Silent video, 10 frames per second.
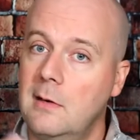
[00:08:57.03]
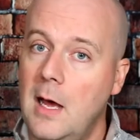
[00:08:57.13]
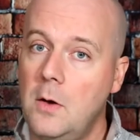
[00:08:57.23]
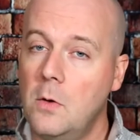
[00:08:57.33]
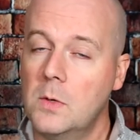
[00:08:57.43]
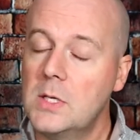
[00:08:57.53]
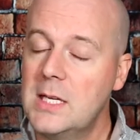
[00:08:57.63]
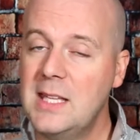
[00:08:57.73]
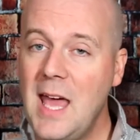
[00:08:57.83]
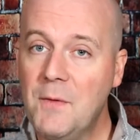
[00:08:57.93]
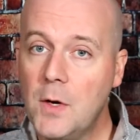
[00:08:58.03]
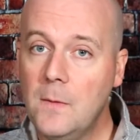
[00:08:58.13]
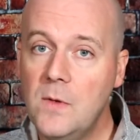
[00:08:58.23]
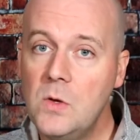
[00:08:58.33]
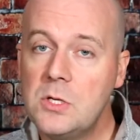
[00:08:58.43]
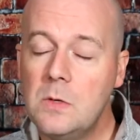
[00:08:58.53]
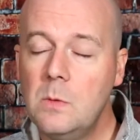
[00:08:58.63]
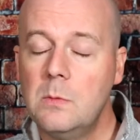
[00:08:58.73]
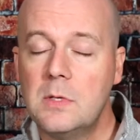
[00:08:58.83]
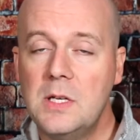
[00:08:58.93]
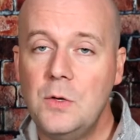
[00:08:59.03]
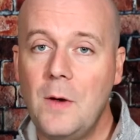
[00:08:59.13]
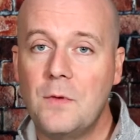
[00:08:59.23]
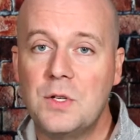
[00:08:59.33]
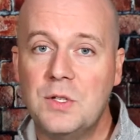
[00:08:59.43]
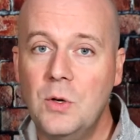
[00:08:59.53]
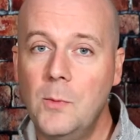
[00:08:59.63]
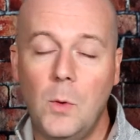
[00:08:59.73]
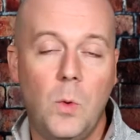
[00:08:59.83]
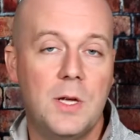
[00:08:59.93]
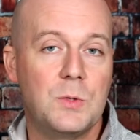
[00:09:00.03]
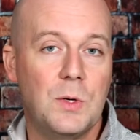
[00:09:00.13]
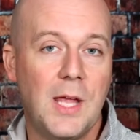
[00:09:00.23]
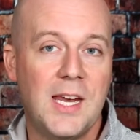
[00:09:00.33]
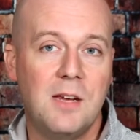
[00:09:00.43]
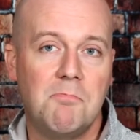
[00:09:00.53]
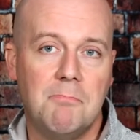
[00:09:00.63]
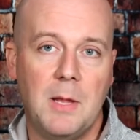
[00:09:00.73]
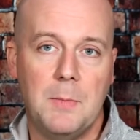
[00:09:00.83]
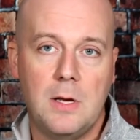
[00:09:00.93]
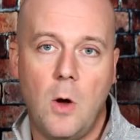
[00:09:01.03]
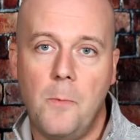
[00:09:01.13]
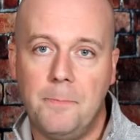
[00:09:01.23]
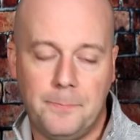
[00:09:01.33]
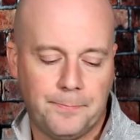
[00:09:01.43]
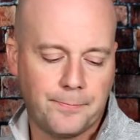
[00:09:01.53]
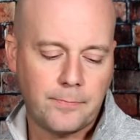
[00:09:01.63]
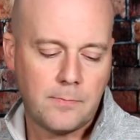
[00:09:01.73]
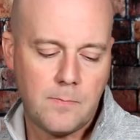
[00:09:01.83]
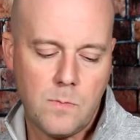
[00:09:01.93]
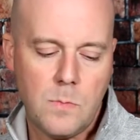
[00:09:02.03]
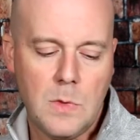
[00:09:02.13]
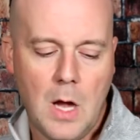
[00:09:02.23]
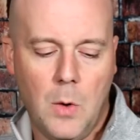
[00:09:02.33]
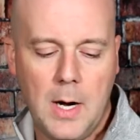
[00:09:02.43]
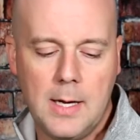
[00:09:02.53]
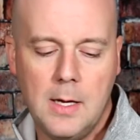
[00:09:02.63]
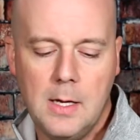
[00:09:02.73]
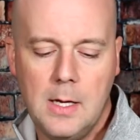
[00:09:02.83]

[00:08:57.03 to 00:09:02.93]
I don't know. Did that ever confuse you? Did you ever assume it was related? Let me know. All right.